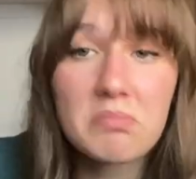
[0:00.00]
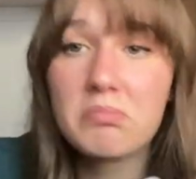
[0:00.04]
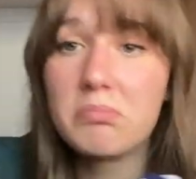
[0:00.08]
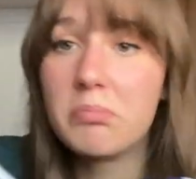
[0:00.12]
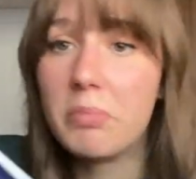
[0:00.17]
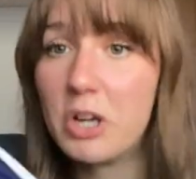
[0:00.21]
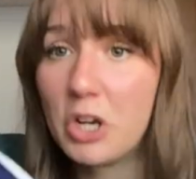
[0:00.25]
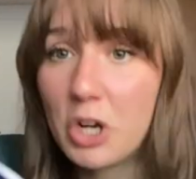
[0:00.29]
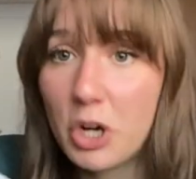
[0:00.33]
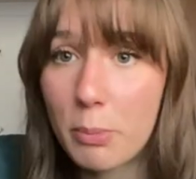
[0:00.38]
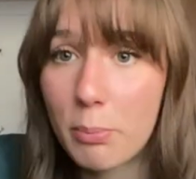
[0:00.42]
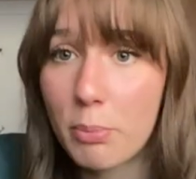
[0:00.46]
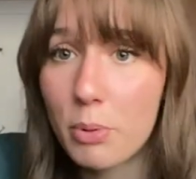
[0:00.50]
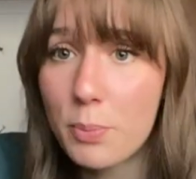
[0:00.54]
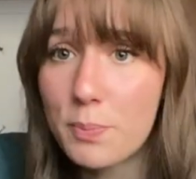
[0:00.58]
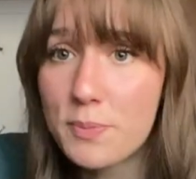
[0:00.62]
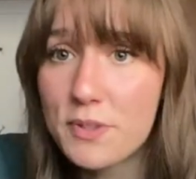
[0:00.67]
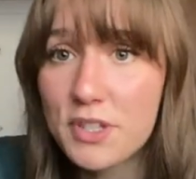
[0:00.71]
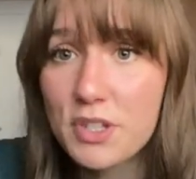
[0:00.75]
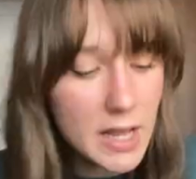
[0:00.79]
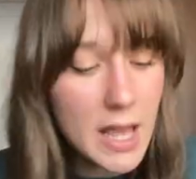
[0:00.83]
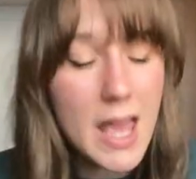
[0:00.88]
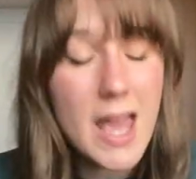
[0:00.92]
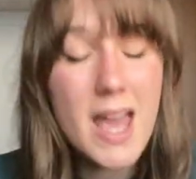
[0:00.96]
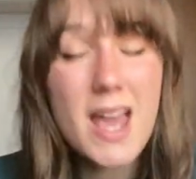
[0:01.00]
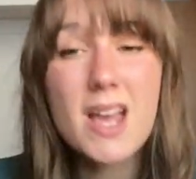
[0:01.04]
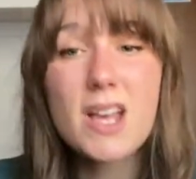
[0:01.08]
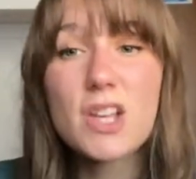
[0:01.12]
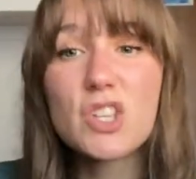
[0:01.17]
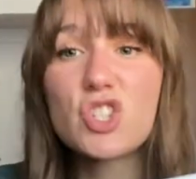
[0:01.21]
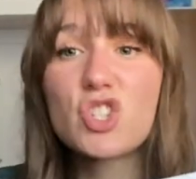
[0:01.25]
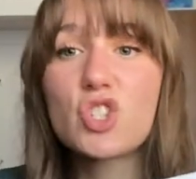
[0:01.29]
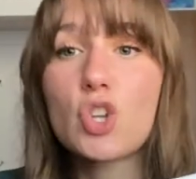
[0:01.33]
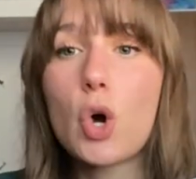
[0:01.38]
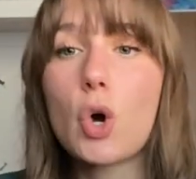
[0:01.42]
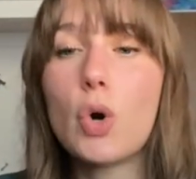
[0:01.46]
bigger boobs,
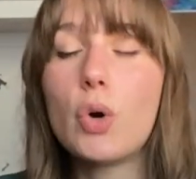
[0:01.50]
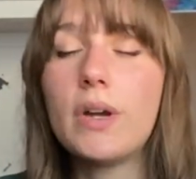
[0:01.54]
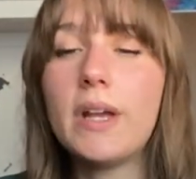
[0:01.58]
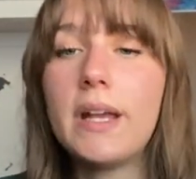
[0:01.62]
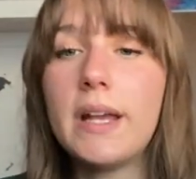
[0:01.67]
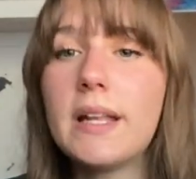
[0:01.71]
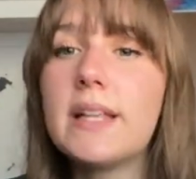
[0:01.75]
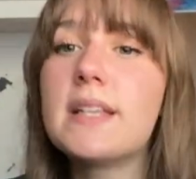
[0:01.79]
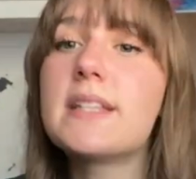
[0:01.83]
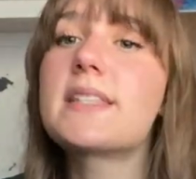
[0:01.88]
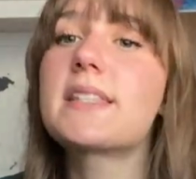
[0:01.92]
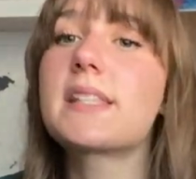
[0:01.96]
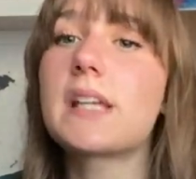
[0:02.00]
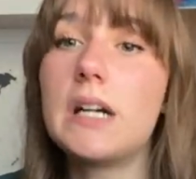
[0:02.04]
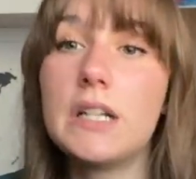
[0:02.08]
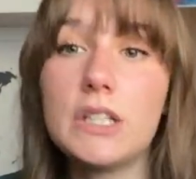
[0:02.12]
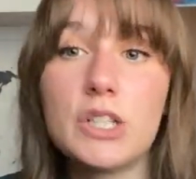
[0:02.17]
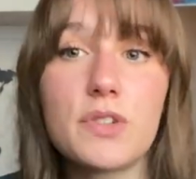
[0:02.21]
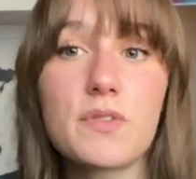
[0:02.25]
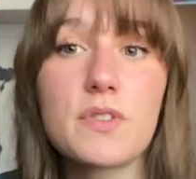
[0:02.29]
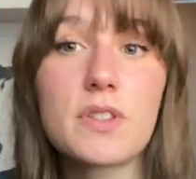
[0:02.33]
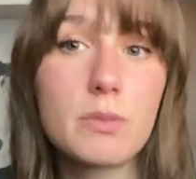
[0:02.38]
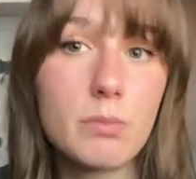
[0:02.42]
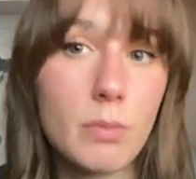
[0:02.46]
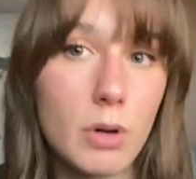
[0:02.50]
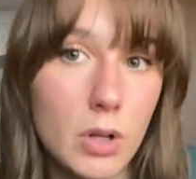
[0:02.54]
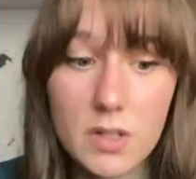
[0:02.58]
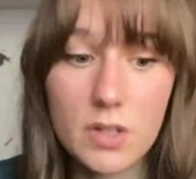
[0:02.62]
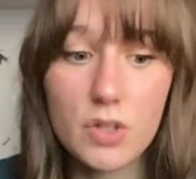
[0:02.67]
so it is kind of small.